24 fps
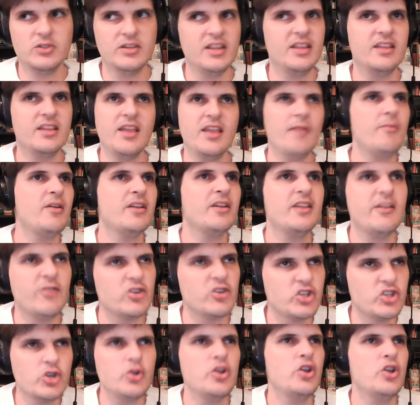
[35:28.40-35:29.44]
give a give a
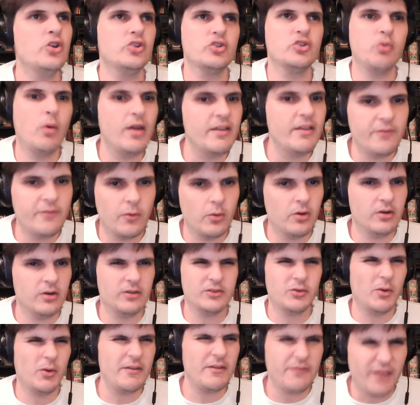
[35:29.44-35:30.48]
two year 24,
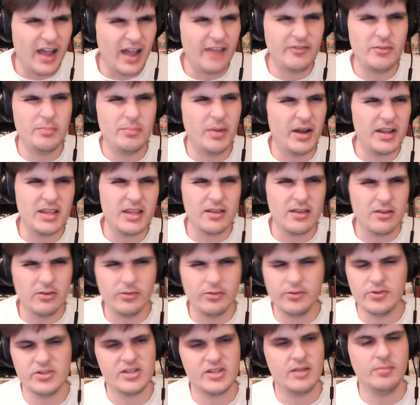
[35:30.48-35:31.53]
25 to Buddy
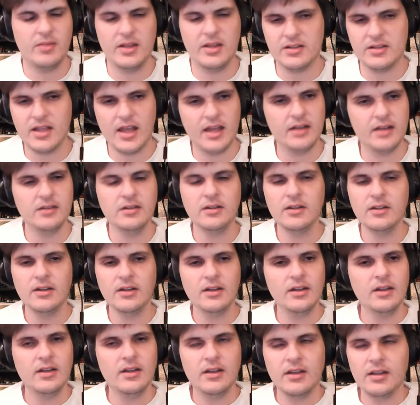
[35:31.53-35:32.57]
Hield or something like that.
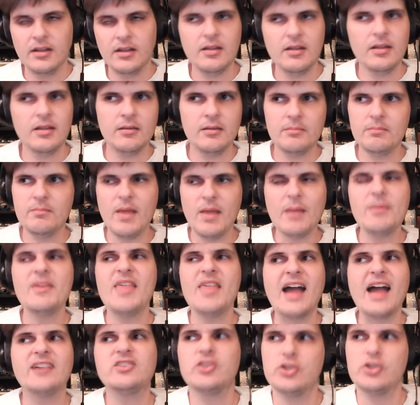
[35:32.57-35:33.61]
Maybe
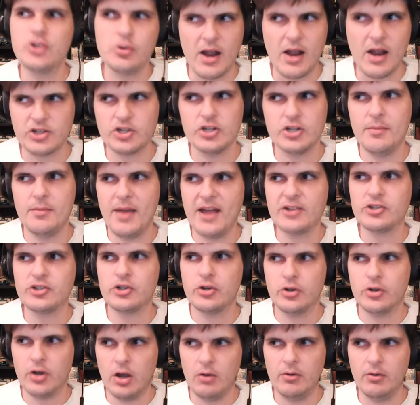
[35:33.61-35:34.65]
that's the direction the Magic
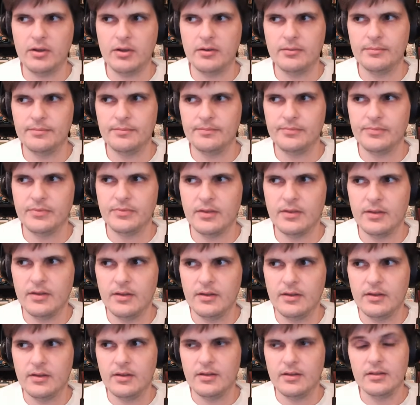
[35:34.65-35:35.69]
are going
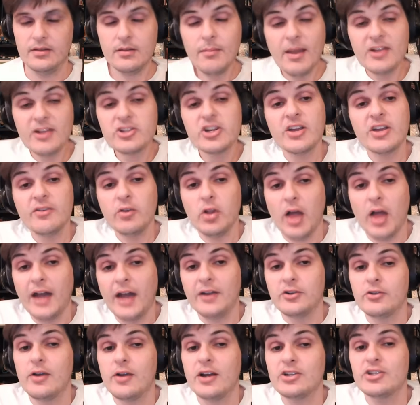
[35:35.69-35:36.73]
the Magic have a lot
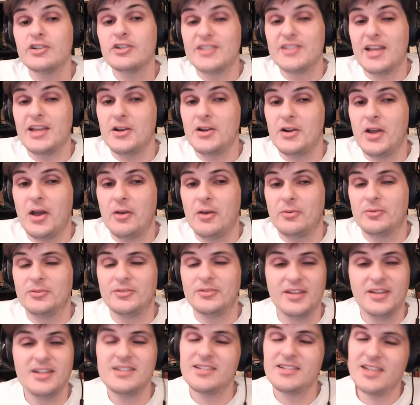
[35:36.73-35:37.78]
of directions they can go.
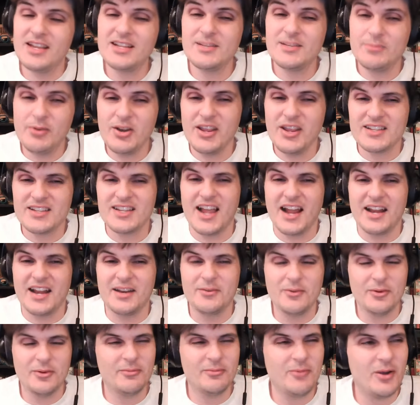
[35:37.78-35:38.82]
It's it's pretty exciting
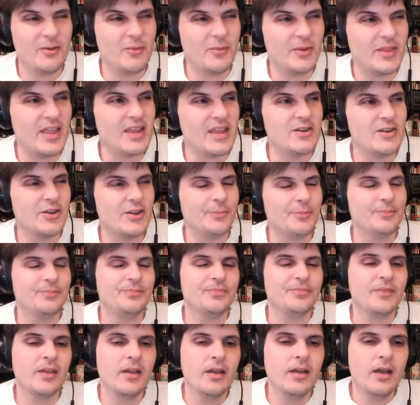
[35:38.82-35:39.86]
what, what they can do.
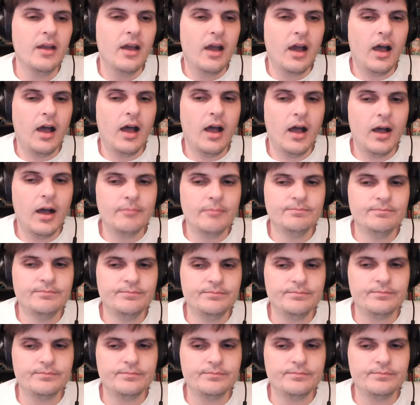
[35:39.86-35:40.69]
Um,